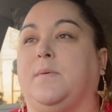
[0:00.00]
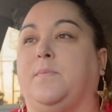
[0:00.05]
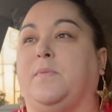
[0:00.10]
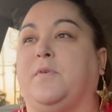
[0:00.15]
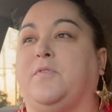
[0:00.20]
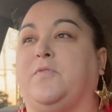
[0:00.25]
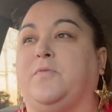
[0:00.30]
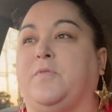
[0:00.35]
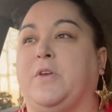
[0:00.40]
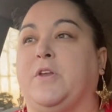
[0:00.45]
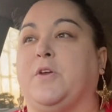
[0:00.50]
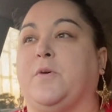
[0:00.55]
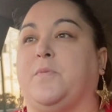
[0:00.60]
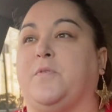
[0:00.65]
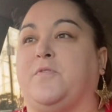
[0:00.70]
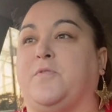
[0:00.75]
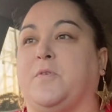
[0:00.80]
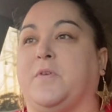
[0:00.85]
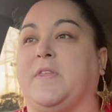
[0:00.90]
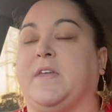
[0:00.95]

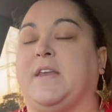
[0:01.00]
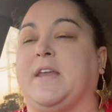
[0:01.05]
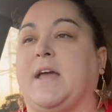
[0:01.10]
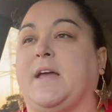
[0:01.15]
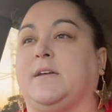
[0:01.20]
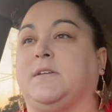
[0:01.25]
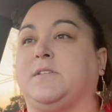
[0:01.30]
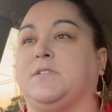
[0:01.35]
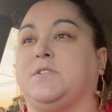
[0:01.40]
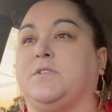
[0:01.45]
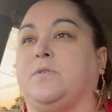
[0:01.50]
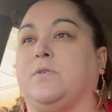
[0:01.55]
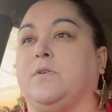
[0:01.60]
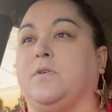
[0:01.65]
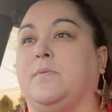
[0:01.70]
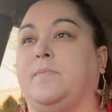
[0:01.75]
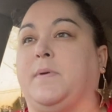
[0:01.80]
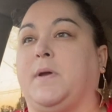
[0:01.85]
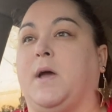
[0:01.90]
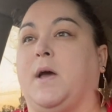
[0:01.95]
before the next
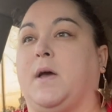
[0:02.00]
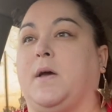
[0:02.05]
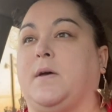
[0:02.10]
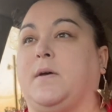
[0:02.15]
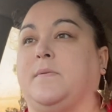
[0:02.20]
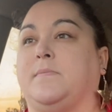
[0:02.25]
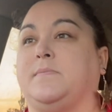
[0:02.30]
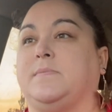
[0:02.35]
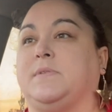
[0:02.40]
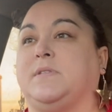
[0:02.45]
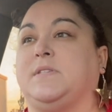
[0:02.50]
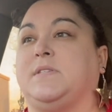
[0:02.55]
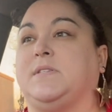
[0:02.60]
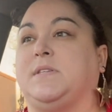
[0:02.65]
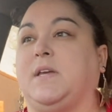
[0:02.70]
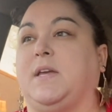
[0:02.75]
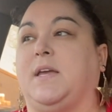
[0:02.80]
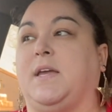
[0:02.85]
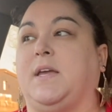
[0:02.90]
group comes,